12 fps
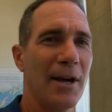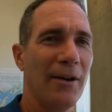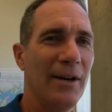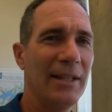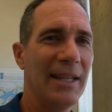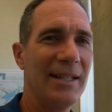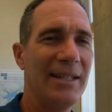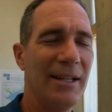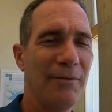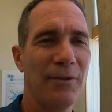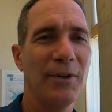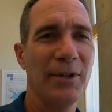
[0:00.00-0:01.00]
All right, that's
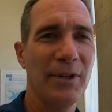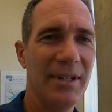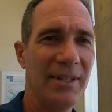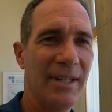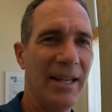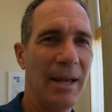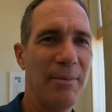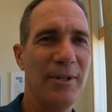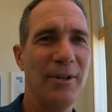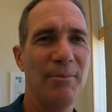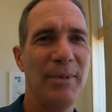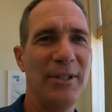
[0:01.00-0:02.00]
it for this
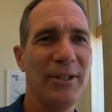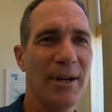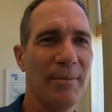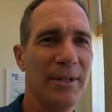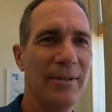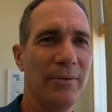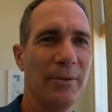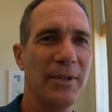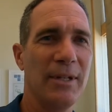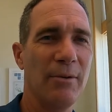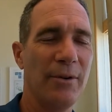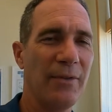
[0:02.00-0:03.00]
episode of Beachcombing. We'll
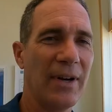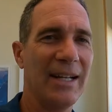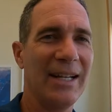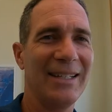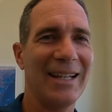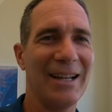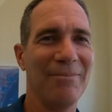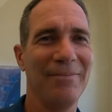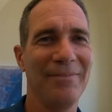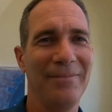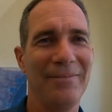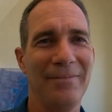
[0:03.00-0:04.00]
see what we find next time.
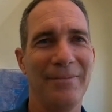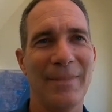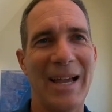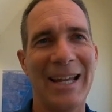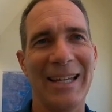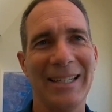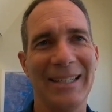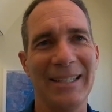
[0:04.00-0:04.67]
Bye.